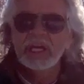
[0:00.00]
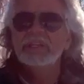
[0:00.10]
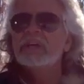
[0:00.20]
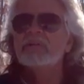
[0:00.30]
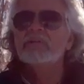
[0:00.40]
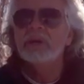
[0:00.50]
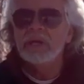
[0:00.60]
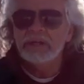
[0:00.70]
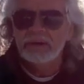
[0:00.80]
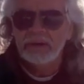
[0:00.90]
in the
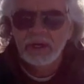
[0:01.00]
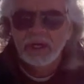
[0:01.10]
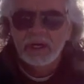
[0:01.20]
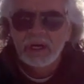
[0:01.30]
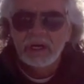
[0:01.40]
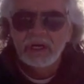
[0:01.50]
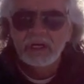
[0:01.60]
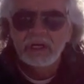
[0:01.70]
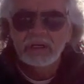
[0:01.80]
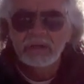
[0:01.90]
greater,
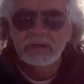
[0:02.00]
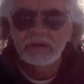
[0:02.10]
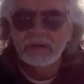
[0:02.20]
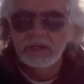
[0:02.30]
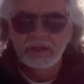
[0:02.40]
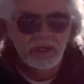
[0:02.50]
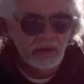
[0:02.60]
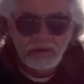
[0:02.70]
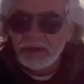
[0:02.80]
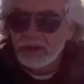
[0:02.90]
uh,
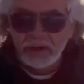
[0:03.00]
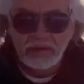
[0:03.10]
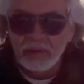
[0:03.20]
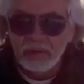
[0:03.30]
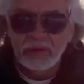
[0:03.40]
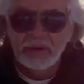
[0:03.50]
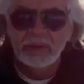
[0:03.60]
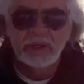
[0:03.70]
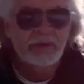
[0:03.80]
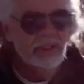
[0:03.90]
not only global
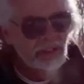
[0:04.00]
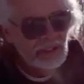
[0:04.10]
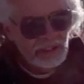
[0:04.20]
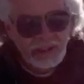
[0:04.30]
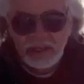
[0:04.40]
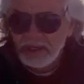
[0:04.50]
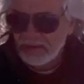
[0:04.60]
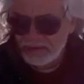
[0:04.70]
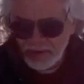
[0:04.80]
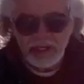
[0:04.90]
warming, which they're
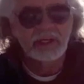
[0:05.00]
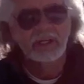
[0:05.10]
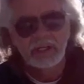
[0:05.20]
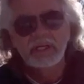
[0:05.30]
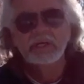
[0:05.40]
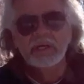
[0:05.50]
finally